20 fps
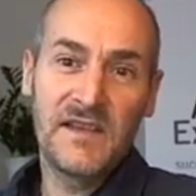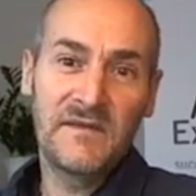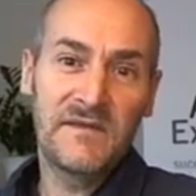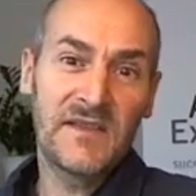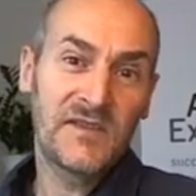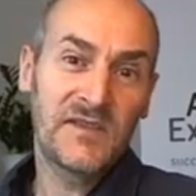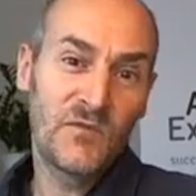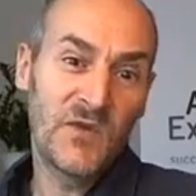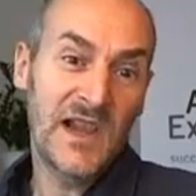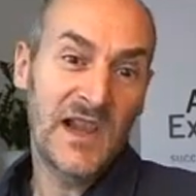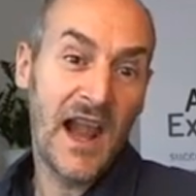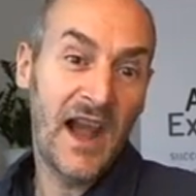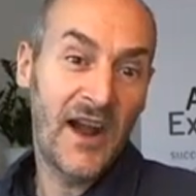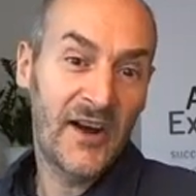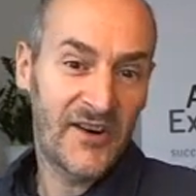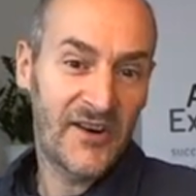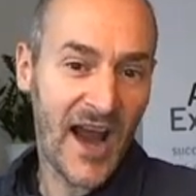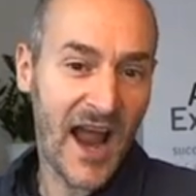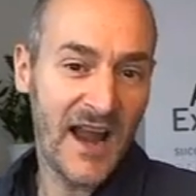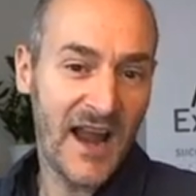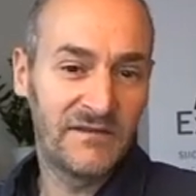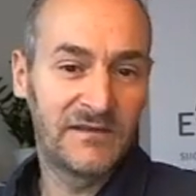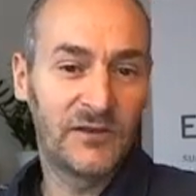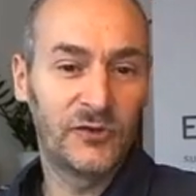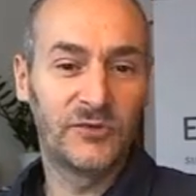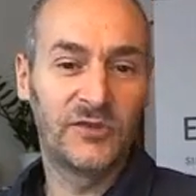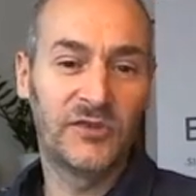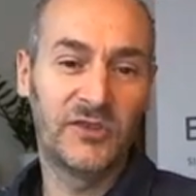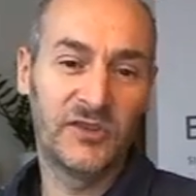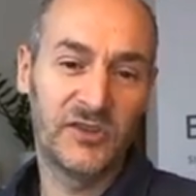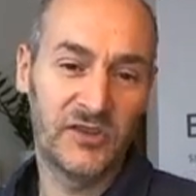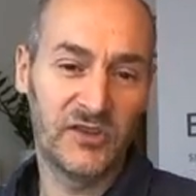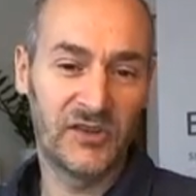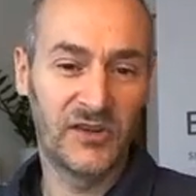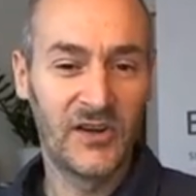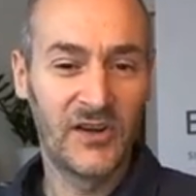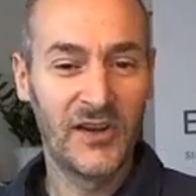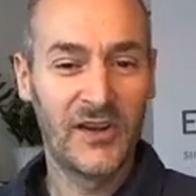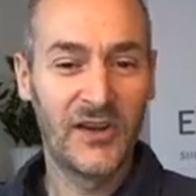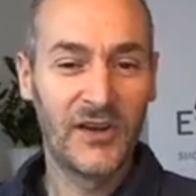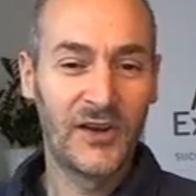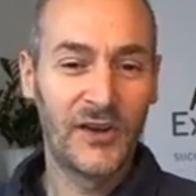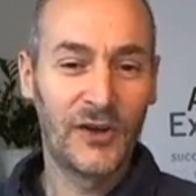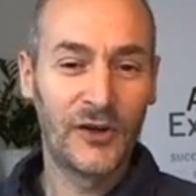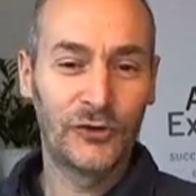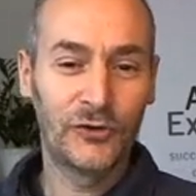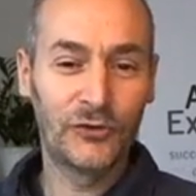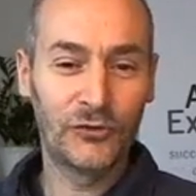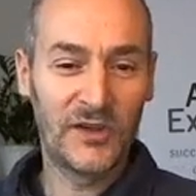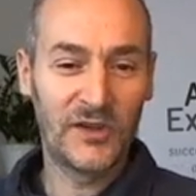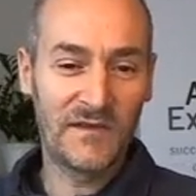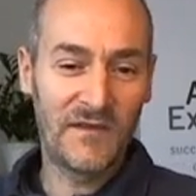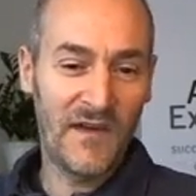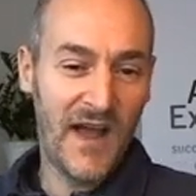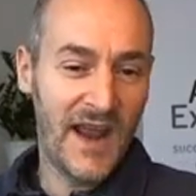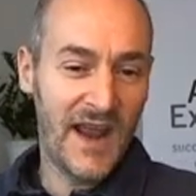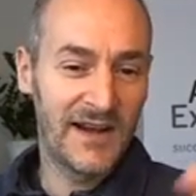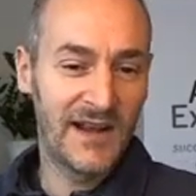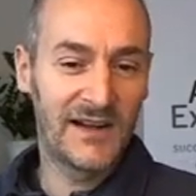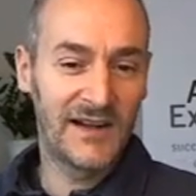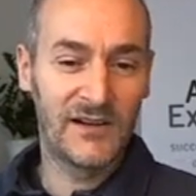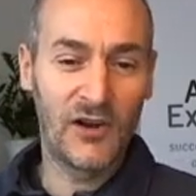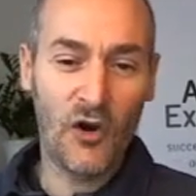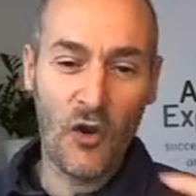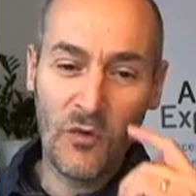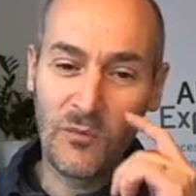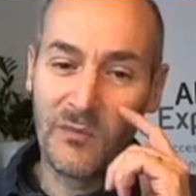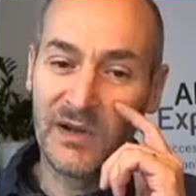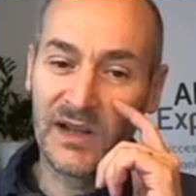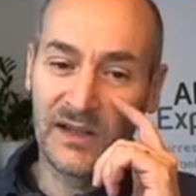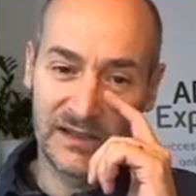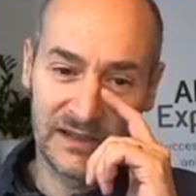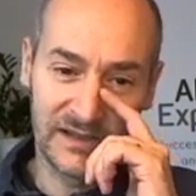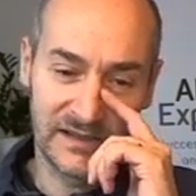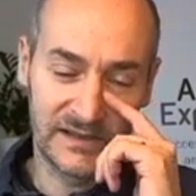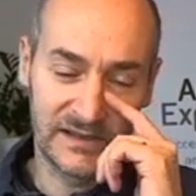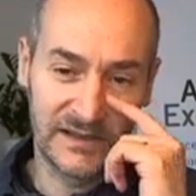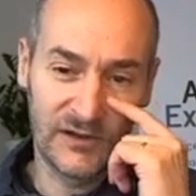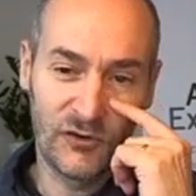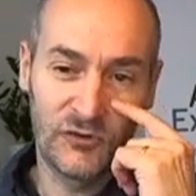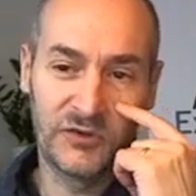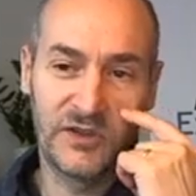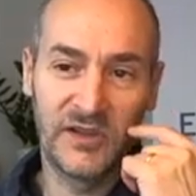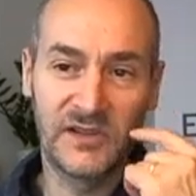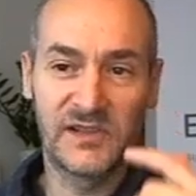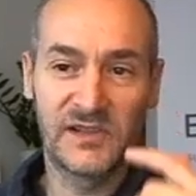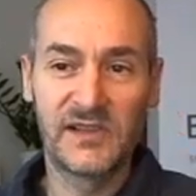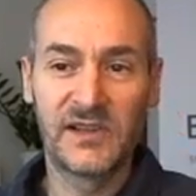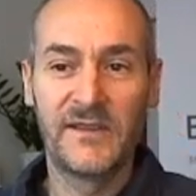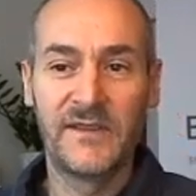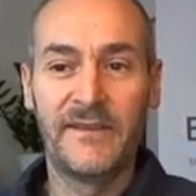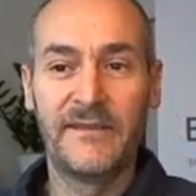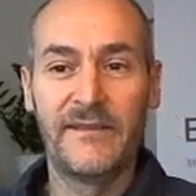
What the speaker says: it will arrive to the final global audience.